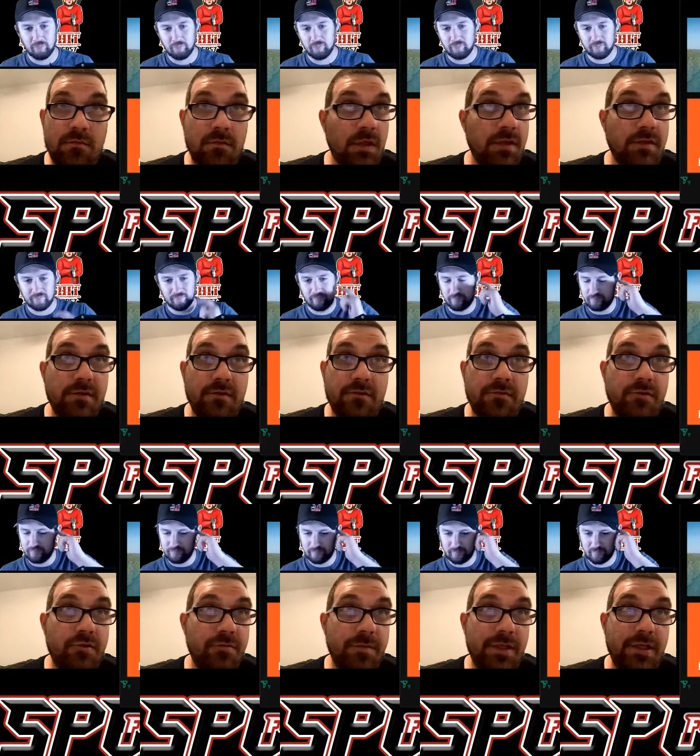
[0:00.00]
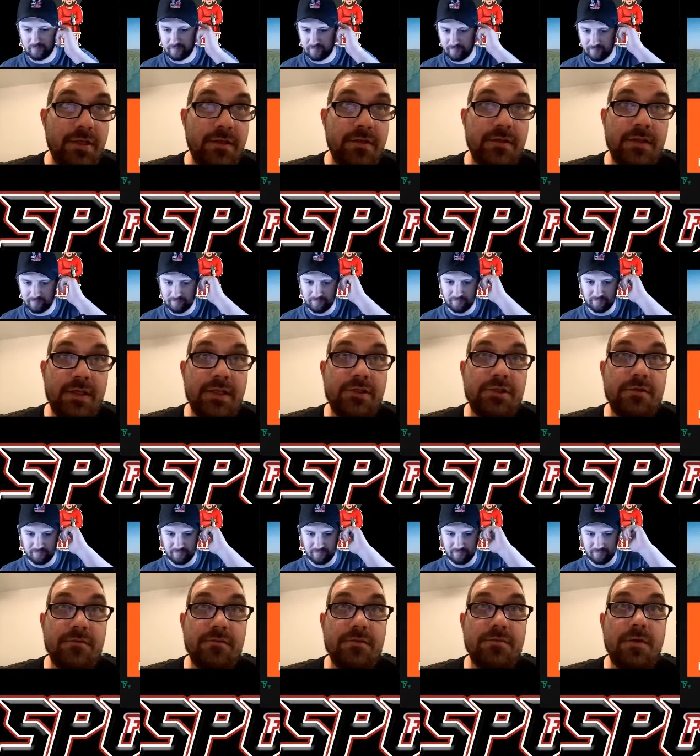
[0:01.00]
I told you, man. That shit
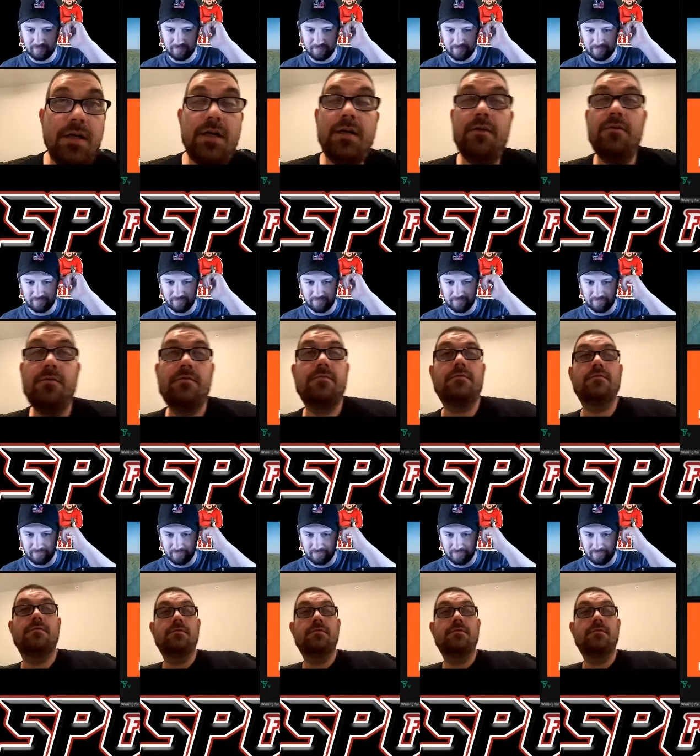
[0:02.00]
was wild.